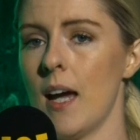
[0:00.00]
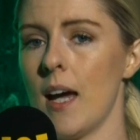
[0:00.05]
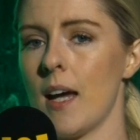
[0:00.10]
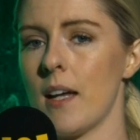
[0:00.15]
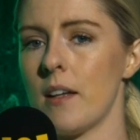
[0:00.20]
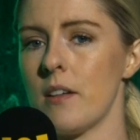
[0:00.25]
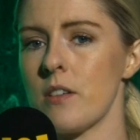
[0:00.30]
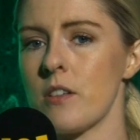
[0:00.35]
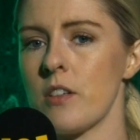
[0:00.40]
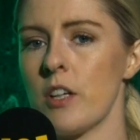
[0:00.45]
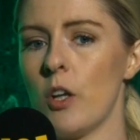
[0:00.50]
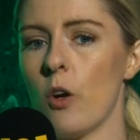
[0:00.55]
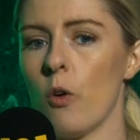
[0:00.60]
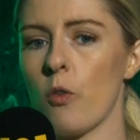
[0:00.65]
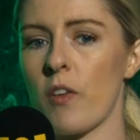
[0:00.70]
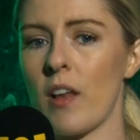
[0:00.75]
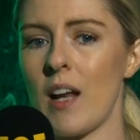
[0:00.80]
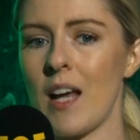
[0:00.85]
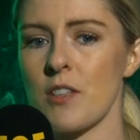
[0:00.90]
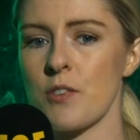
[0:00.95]
And, you know,
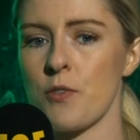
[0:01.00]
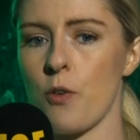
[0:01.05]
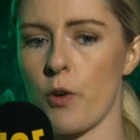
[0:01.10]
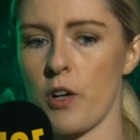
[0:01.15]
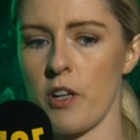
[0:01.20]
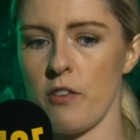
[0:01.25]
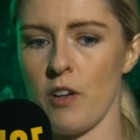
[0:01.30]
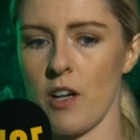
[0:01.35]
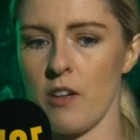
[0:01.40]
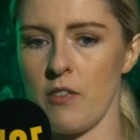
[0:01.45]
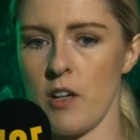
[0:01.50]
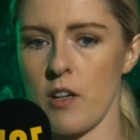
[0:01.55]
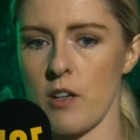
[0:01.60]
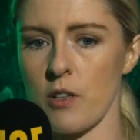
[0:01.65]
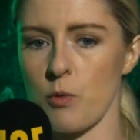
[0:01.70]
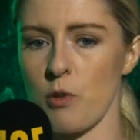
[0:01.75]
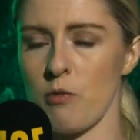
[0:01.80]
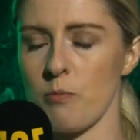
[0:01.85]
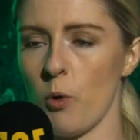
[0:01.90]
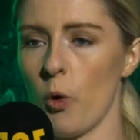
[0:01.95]
for the last 45
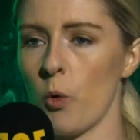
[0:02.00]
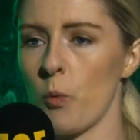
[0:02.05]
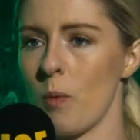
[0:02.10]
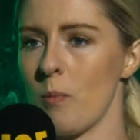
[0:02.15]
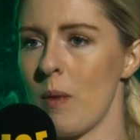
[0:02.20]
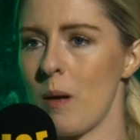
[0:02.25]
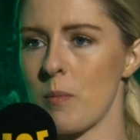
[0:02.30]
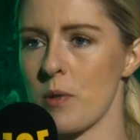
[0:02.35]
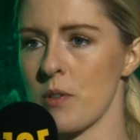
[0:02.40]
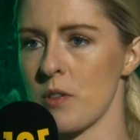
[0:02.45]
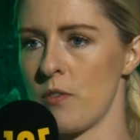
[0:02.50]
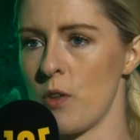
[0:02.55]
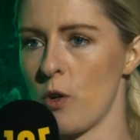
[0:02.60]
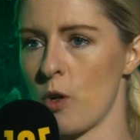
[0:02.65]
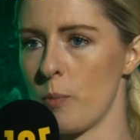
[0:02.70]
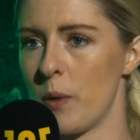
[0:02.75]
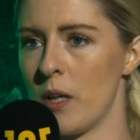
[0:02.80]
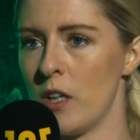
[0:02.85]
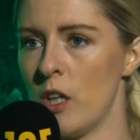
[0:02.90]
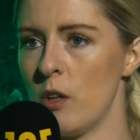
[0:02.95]
years, we've both been members of the
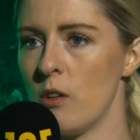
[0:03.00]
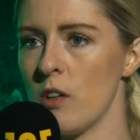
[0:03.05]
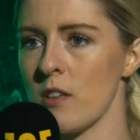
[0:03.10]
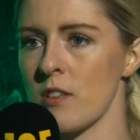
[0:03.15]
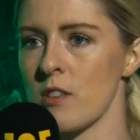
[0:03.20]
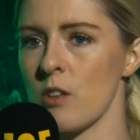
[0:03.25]
European Union.